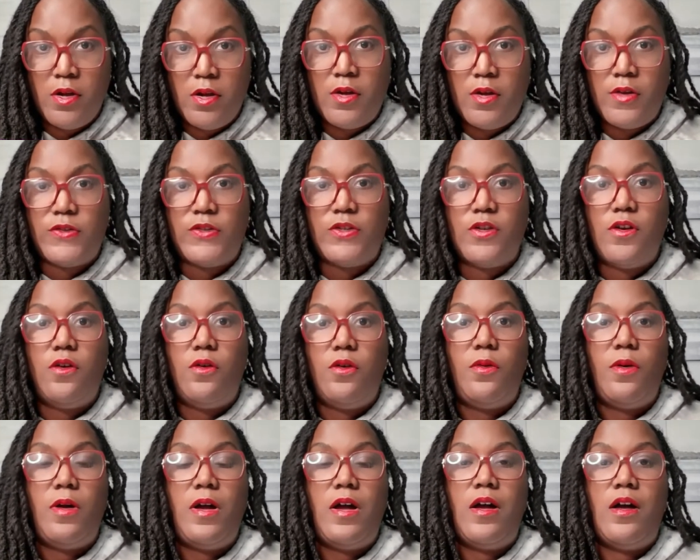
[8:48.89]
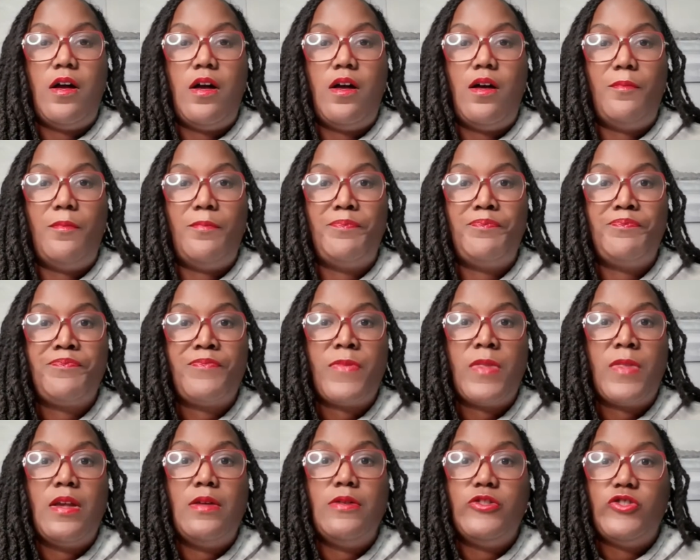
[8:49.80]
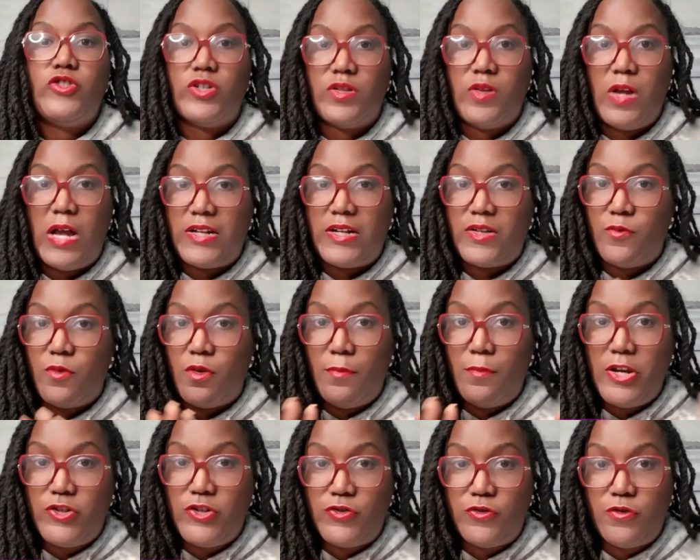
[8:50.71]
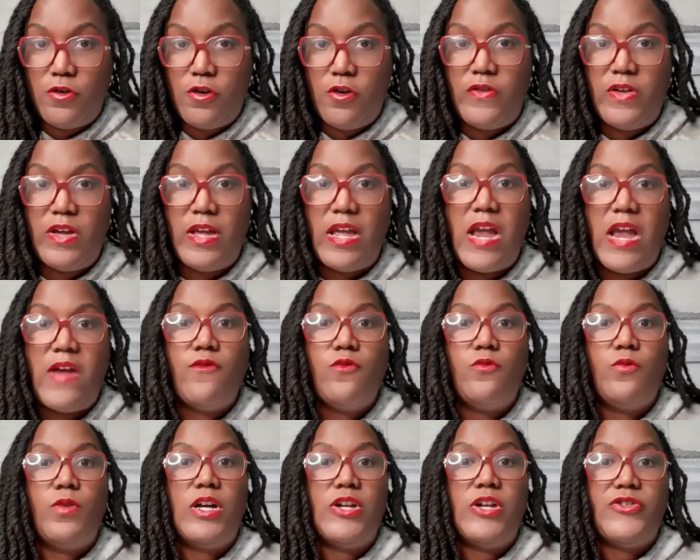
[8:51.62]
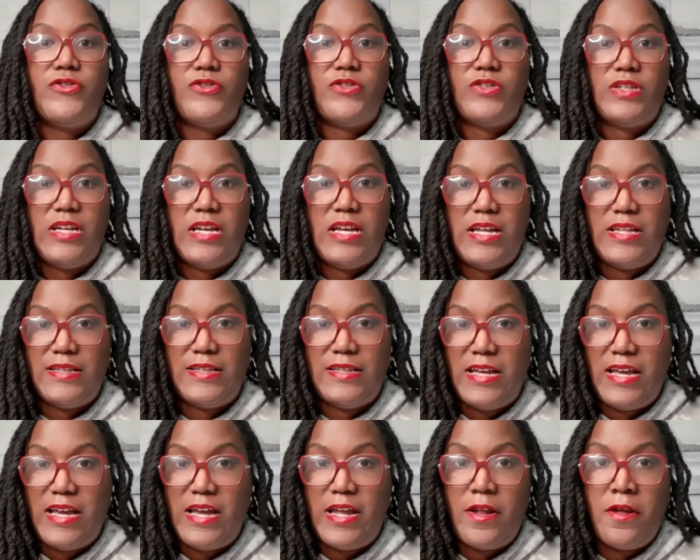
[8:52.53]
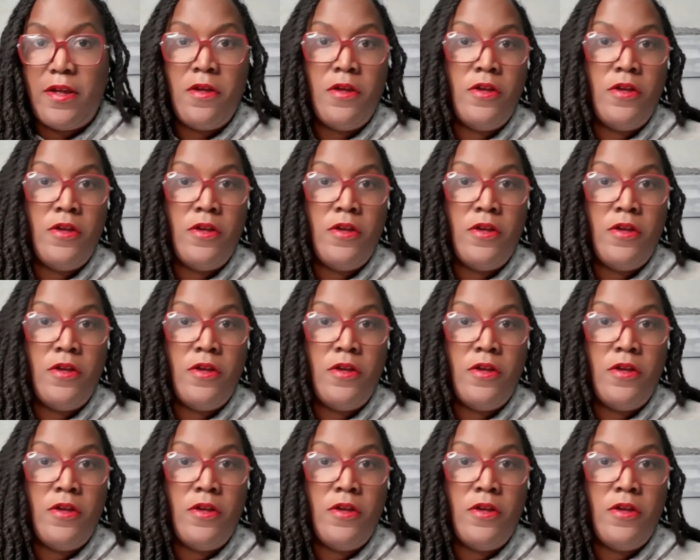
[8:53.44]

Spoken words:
So I just want to make sure that everyone understands that